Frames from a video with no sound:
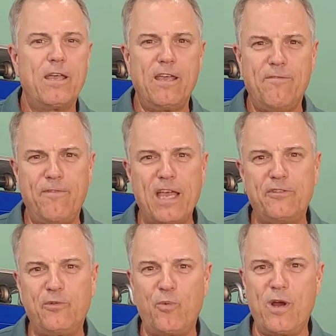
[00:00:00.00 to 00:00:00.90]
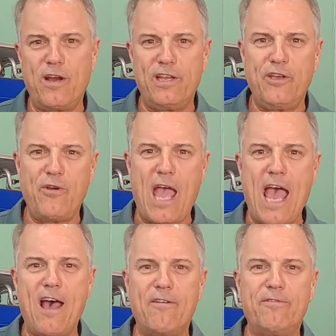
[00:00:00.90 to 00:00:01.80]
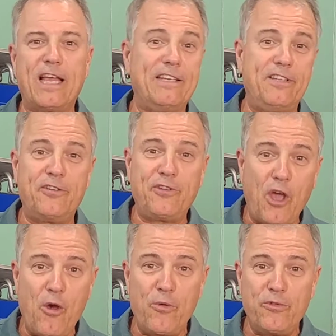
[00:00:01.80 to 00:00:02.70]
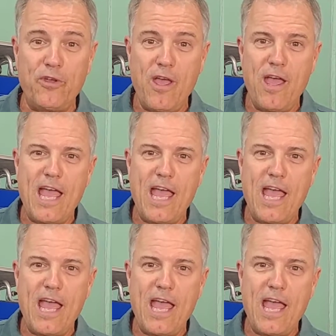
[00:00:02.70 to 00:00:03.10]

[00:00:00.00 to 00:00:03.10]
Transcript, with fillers: events where you have like discos